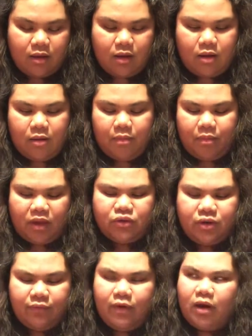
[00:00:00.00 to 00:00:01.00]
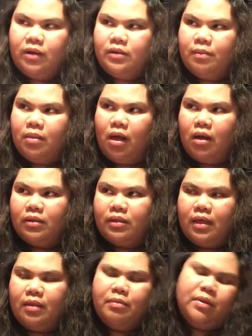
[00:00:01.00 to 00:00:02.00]
I should have gotten the black
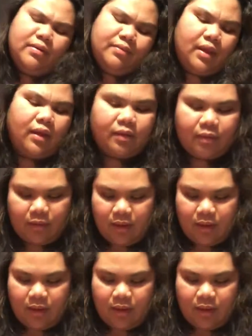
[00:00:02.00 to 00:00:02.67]
then, but I'm not